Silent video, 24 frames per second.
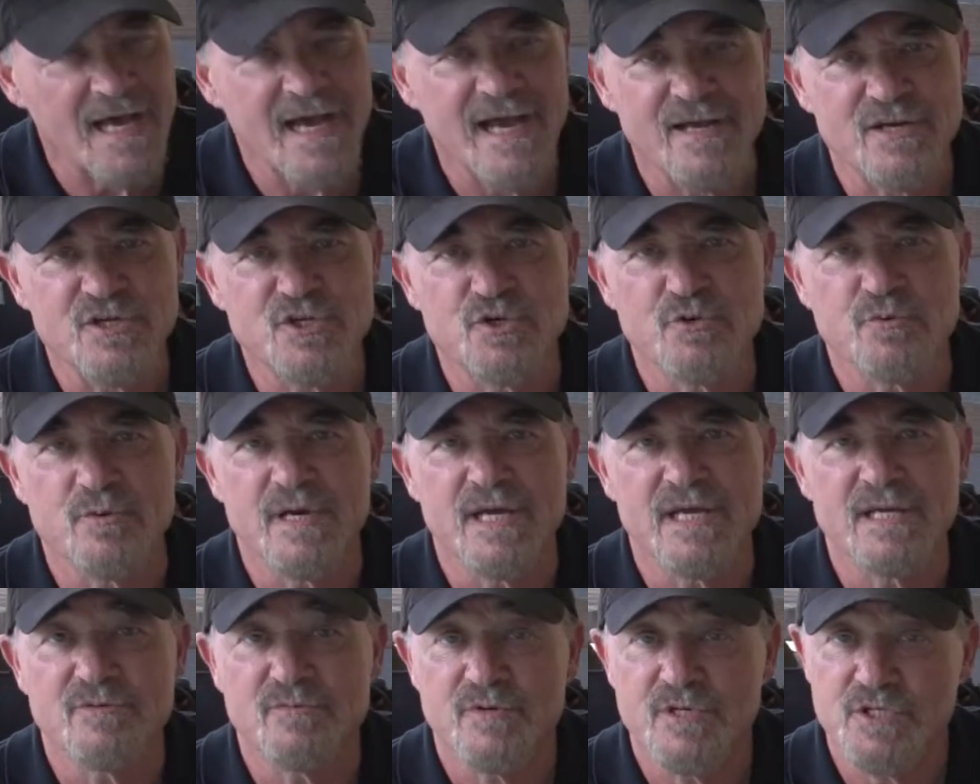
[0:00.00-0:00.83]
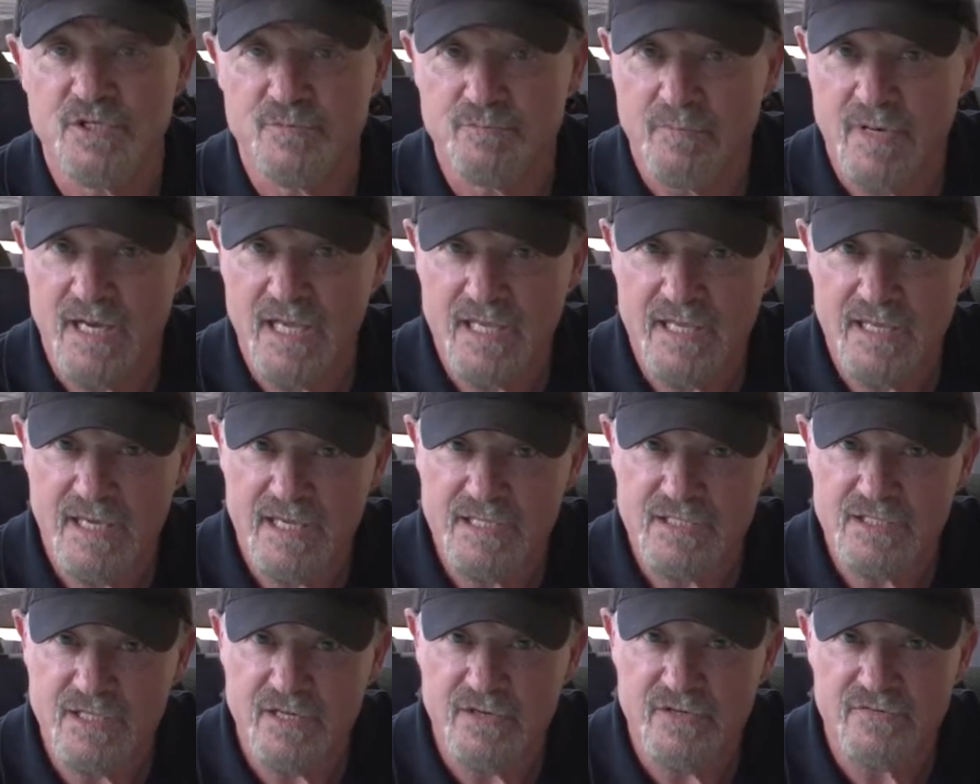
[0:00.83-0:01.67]
actuate, which in my
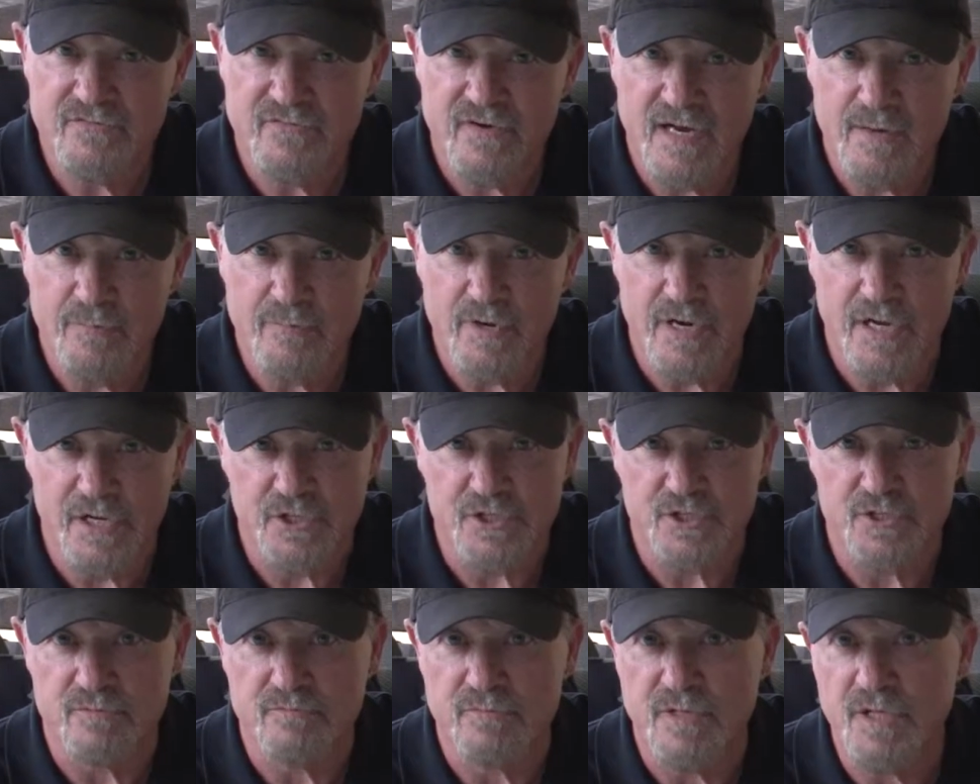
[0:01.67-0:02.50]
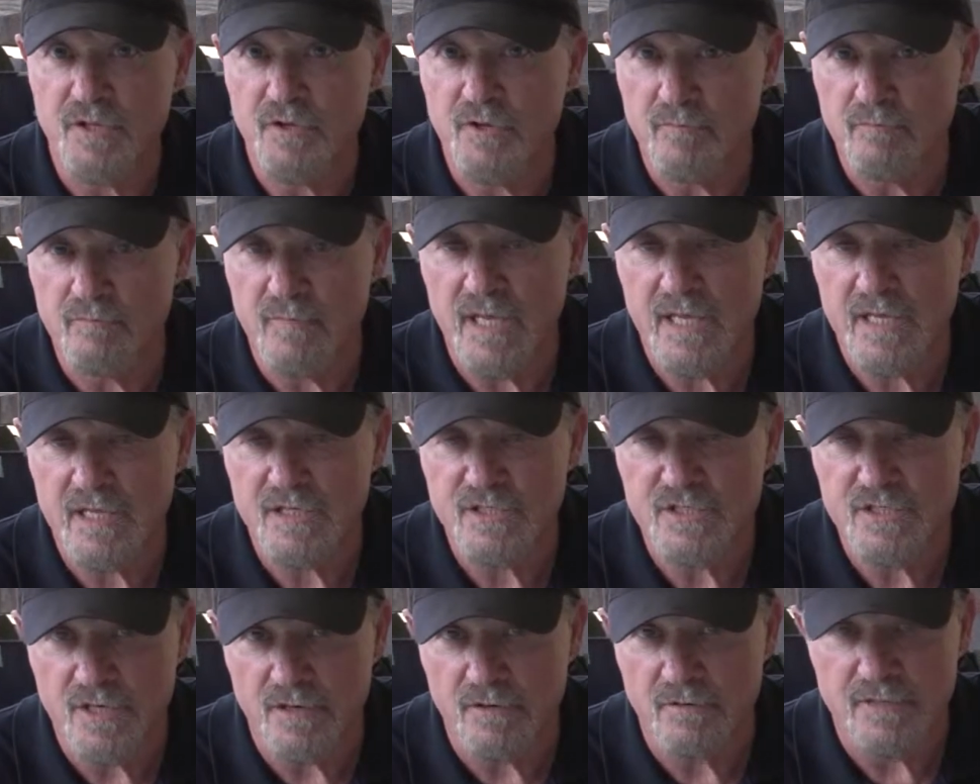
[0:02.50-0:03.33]
case here is vibration. But you can make
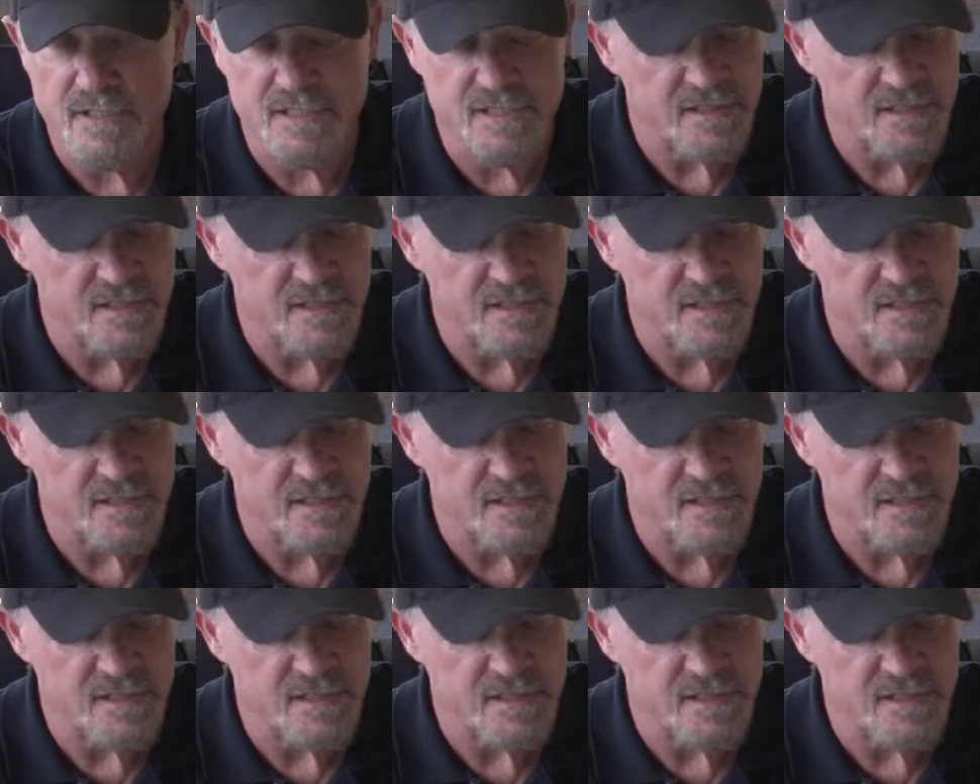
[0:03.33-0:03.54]
it tone,